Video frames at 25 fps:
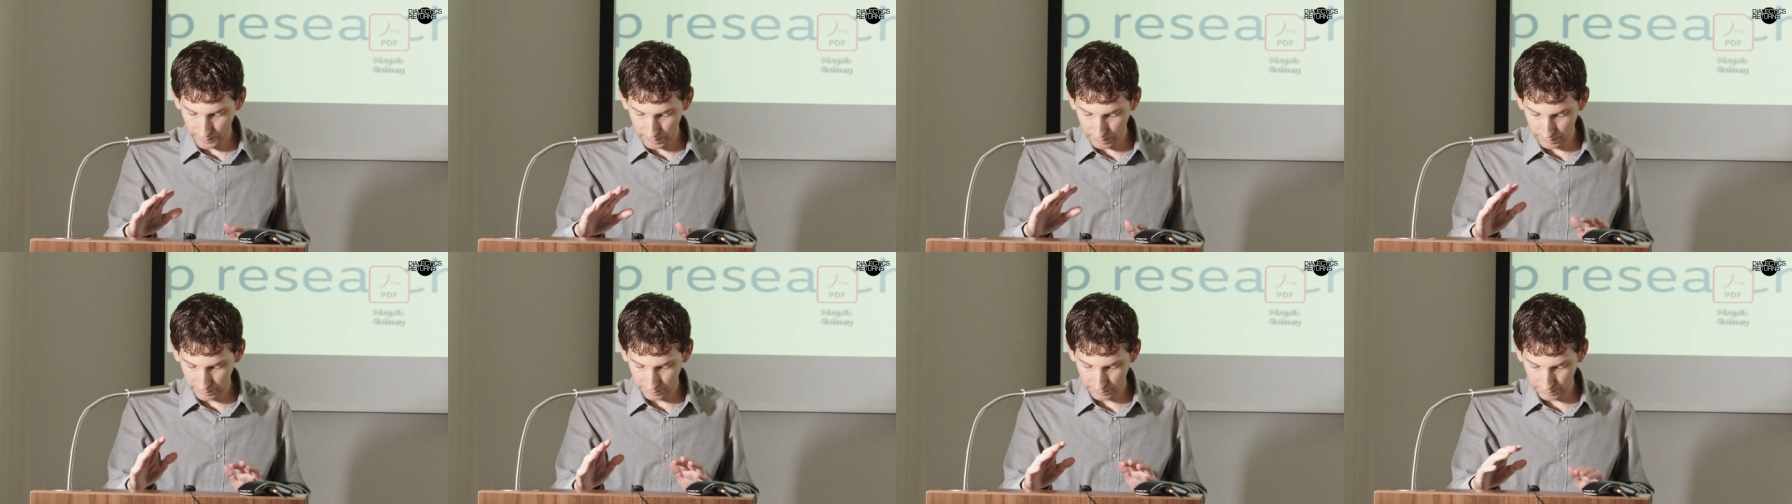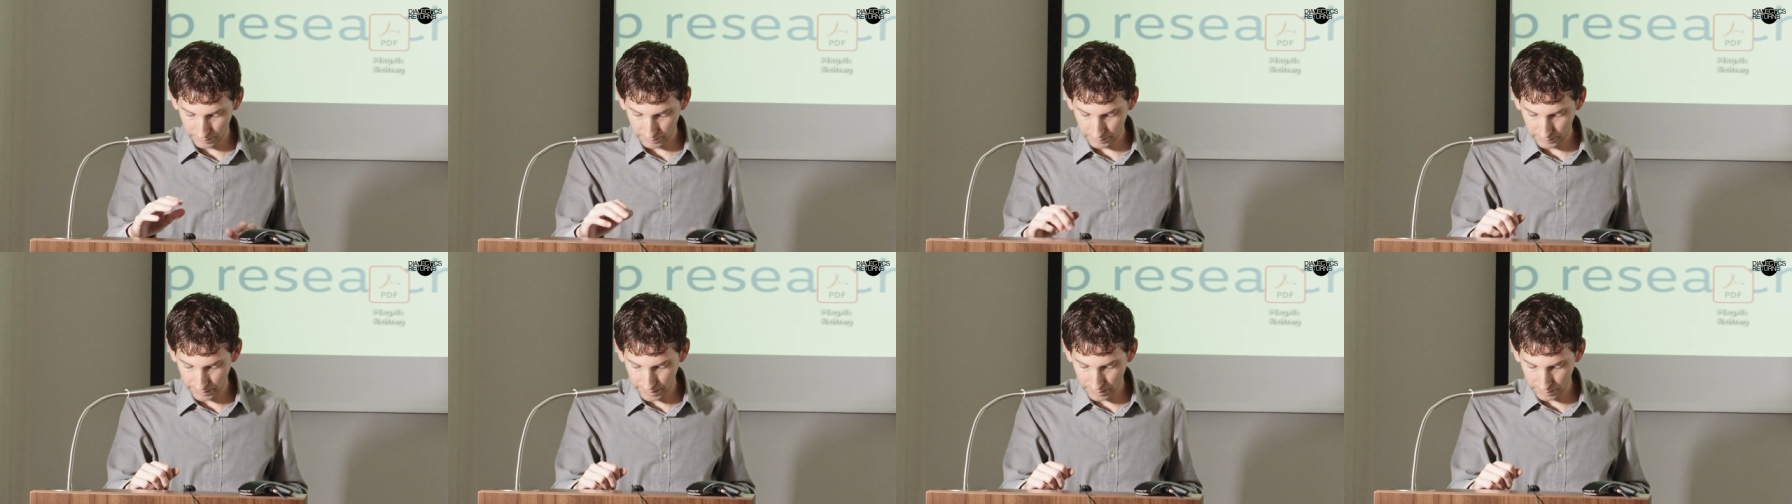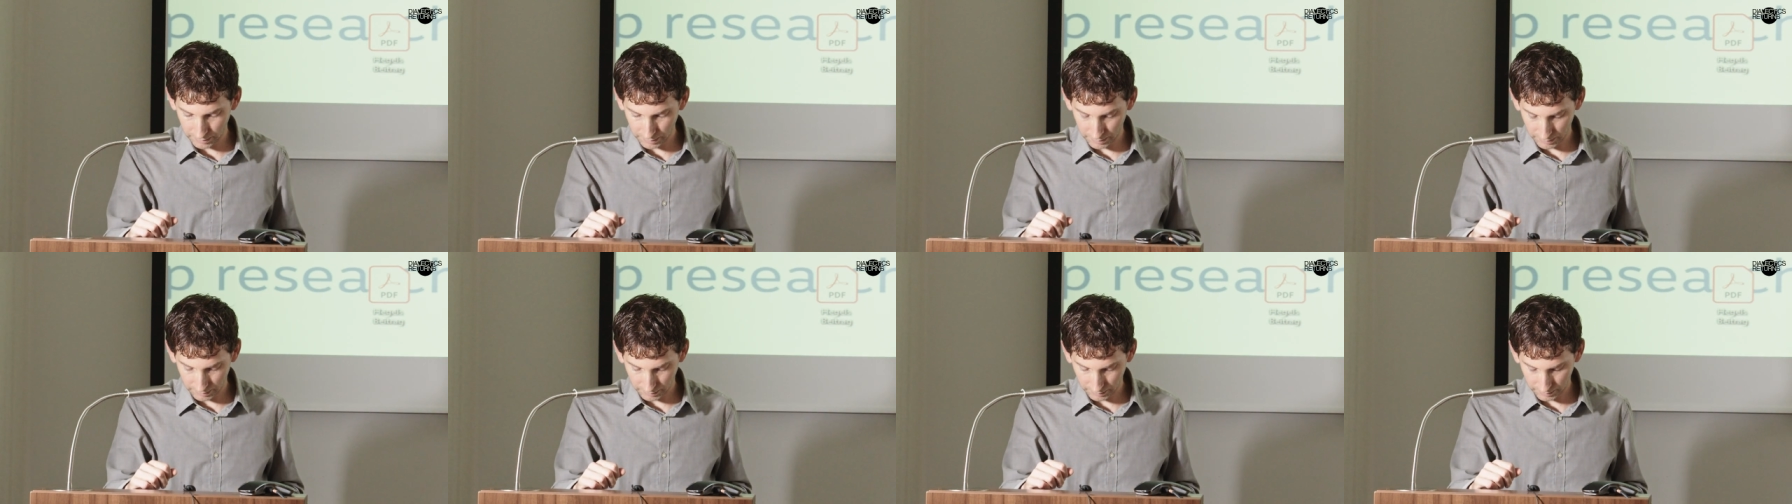other
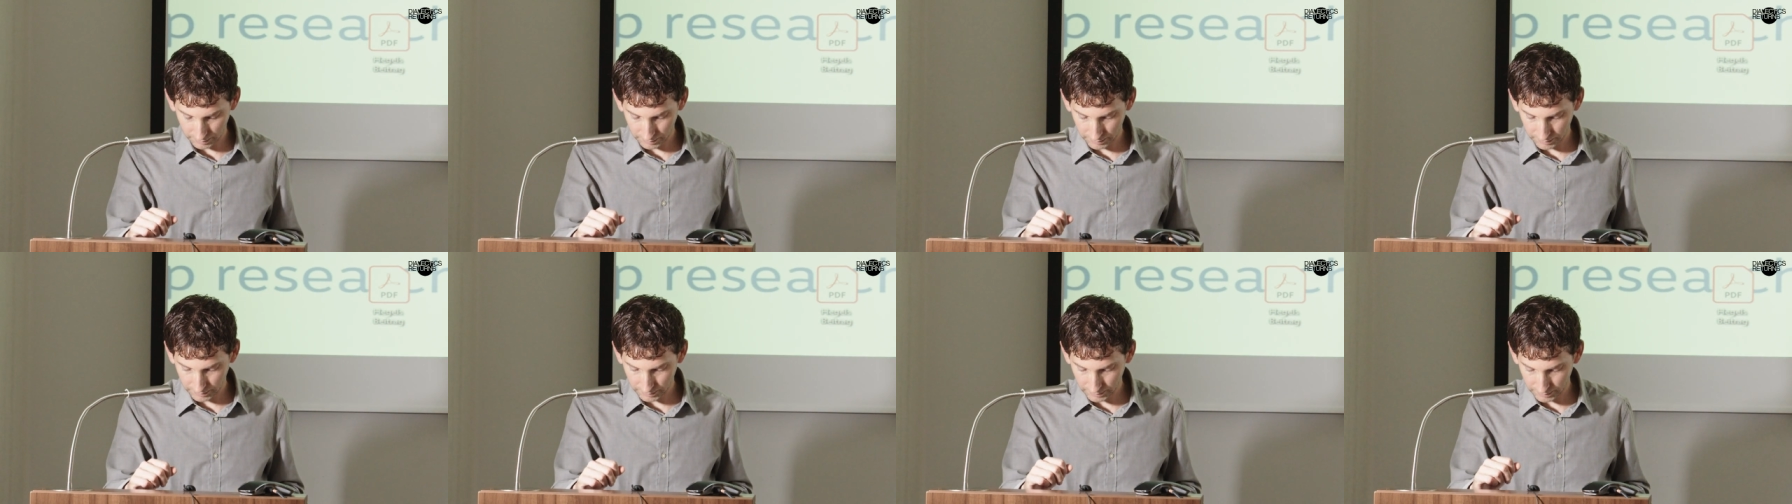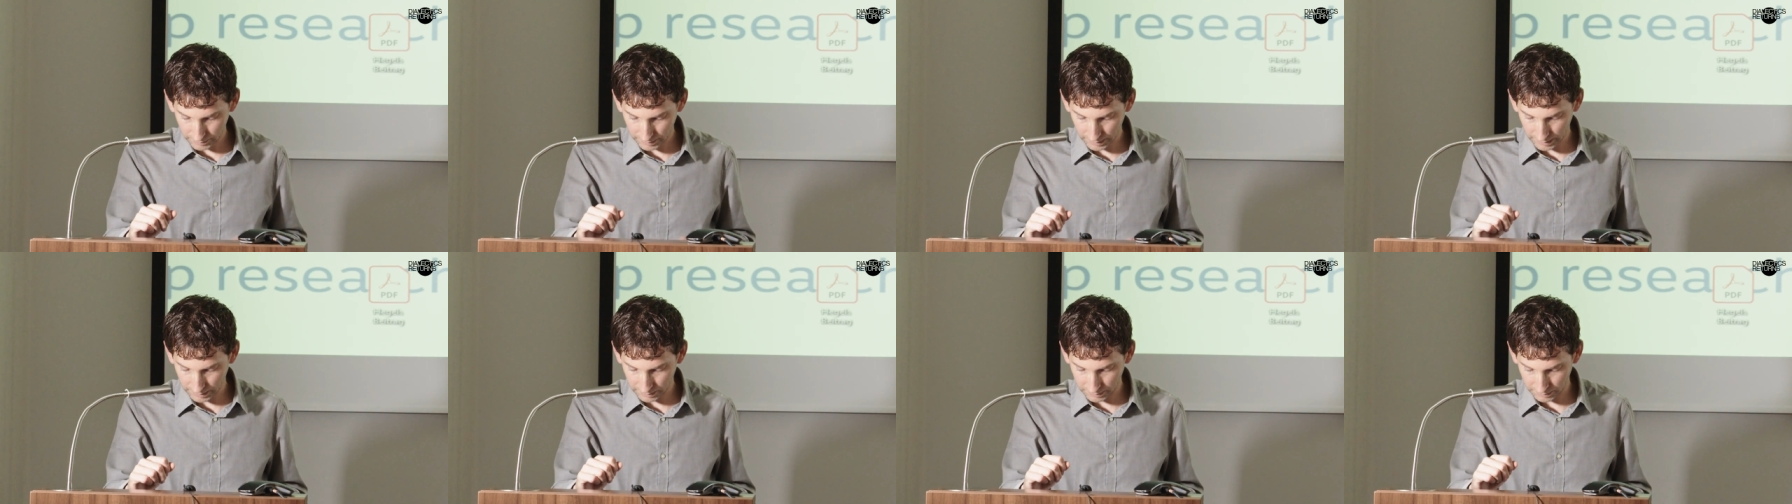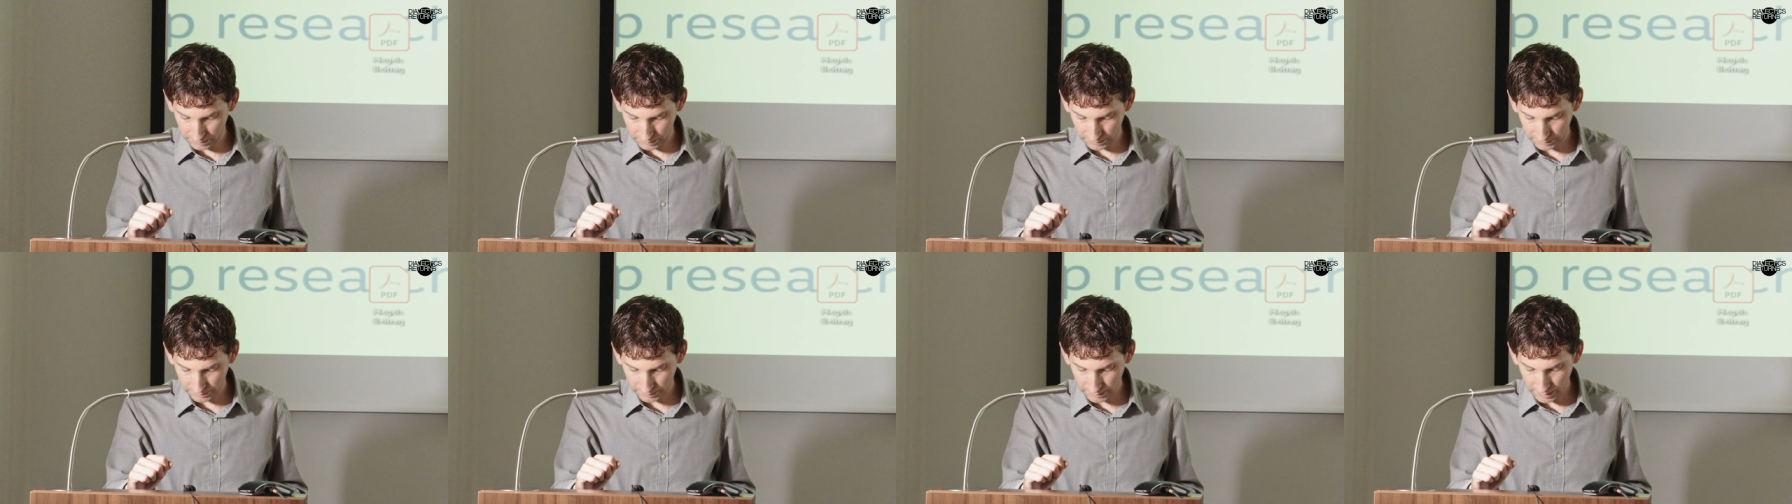later
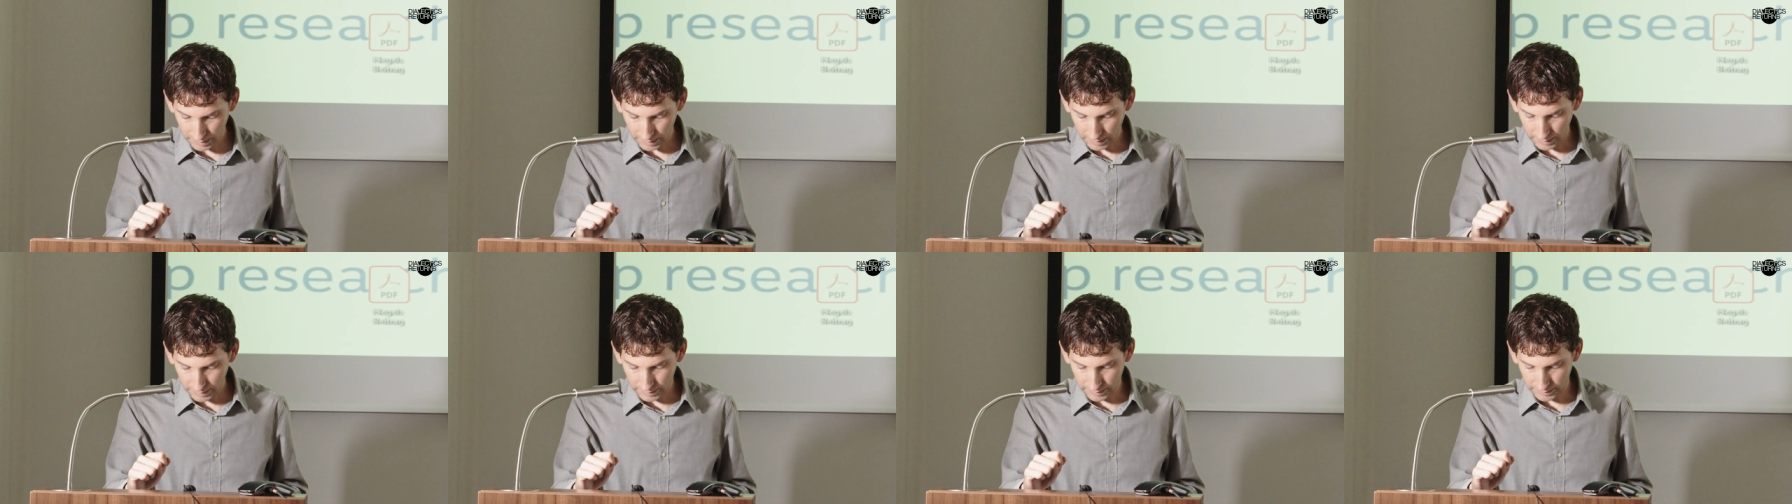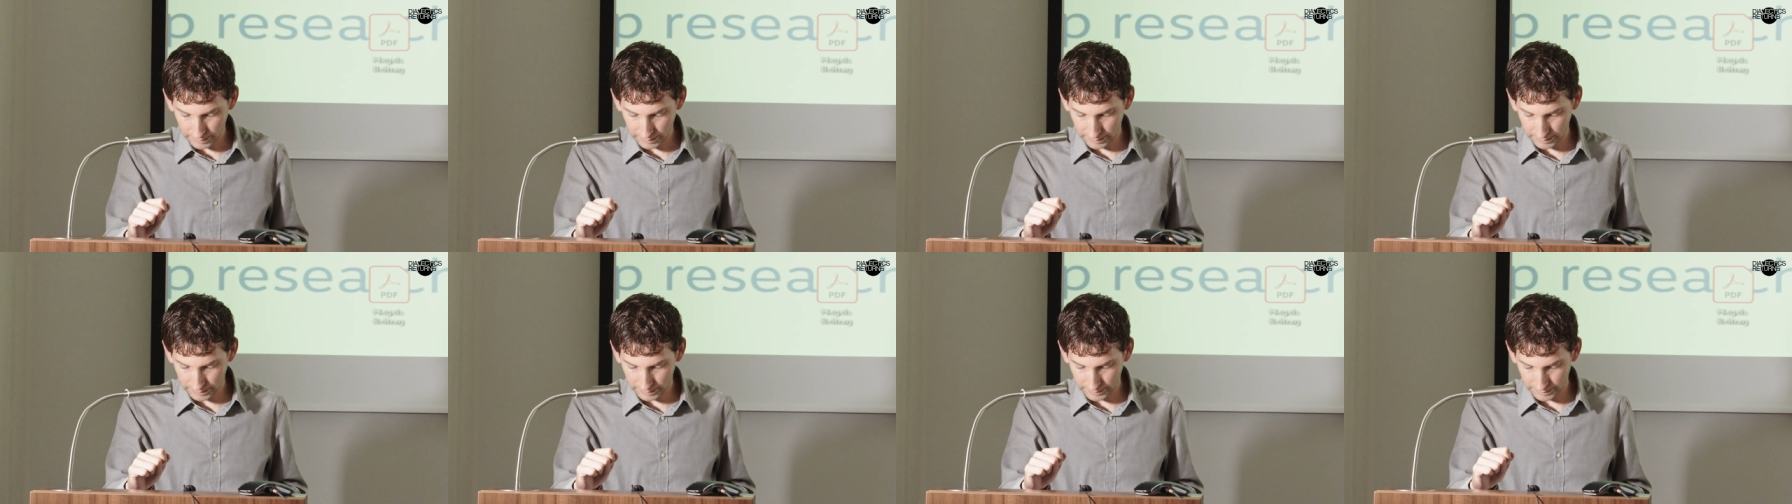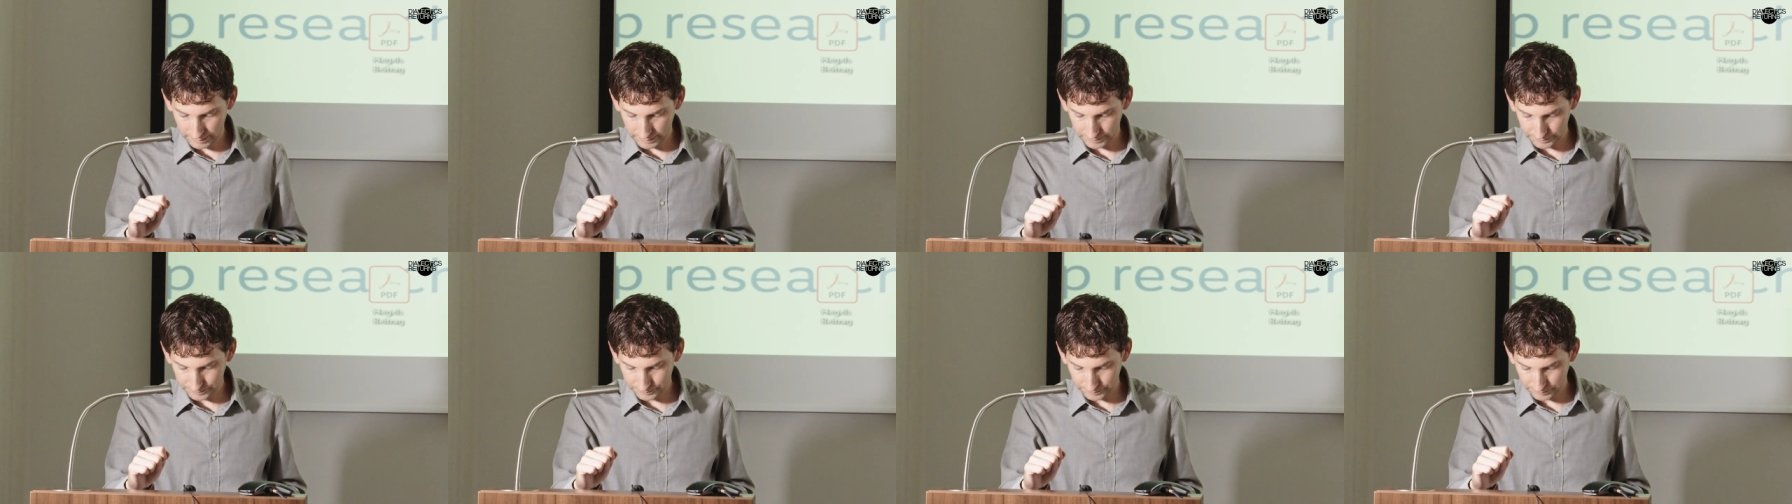thinkers,
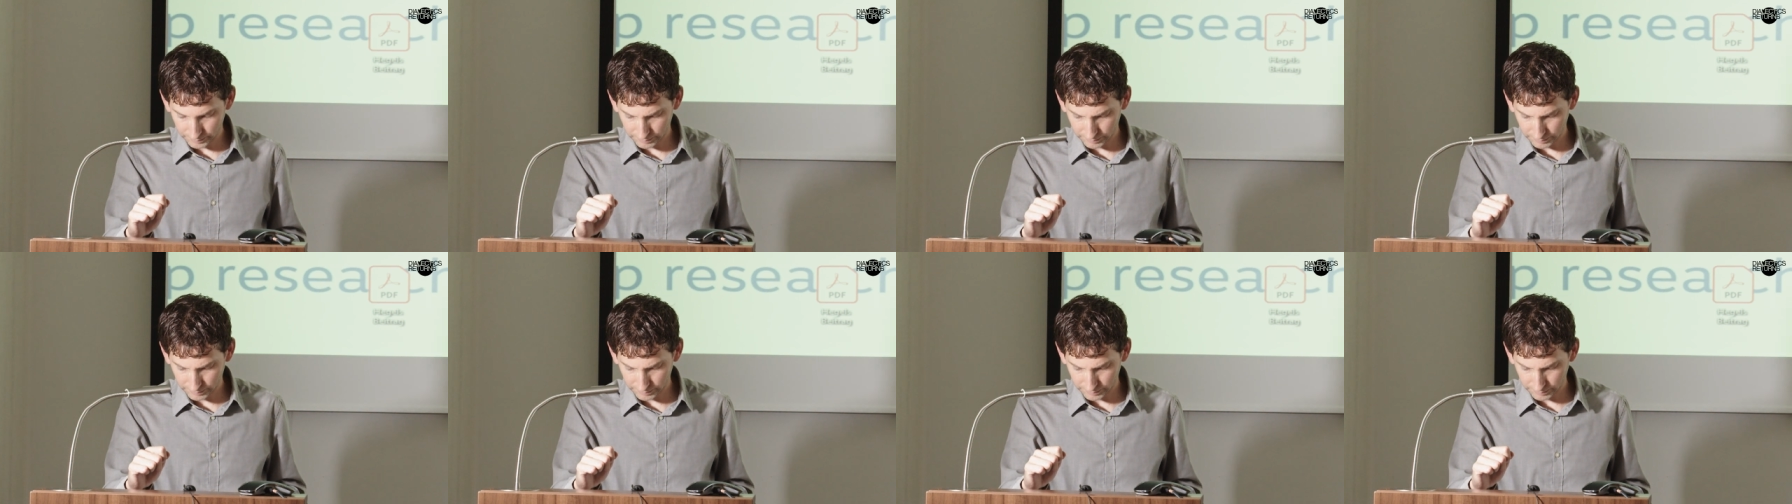uh,